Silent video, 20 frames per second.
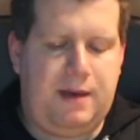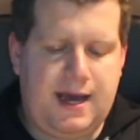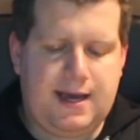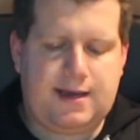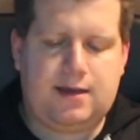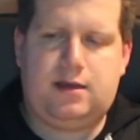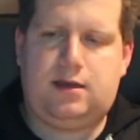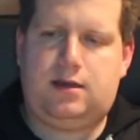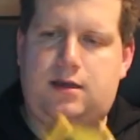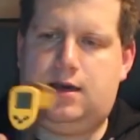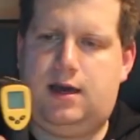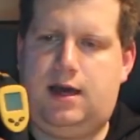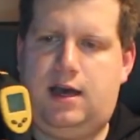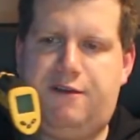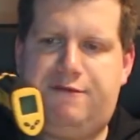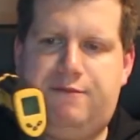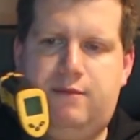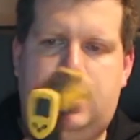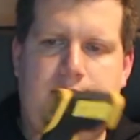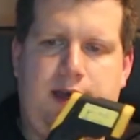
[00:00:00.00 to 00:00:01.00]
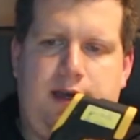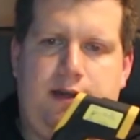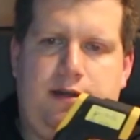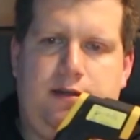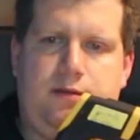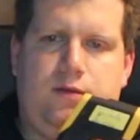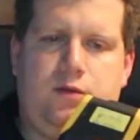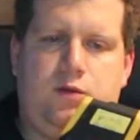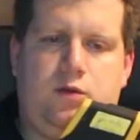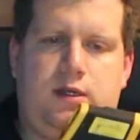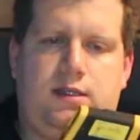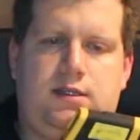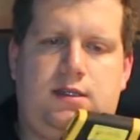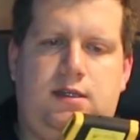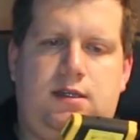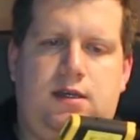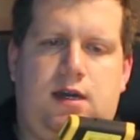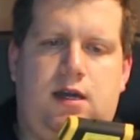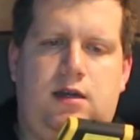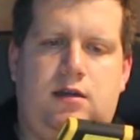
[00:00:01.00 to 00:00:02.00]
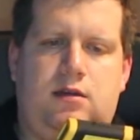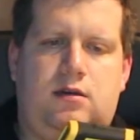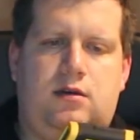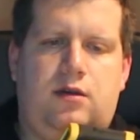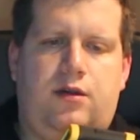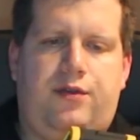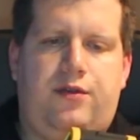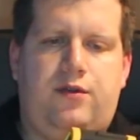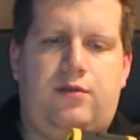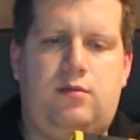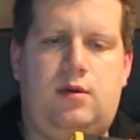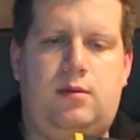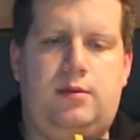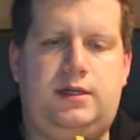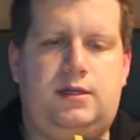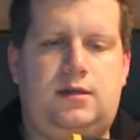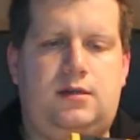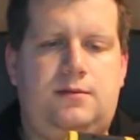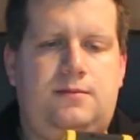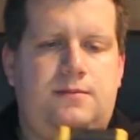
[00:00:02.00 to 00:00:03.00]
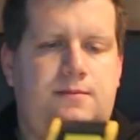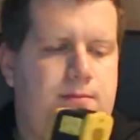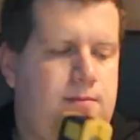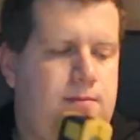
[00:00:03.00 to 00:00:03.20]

back. Here I have my trusty IR thermometer.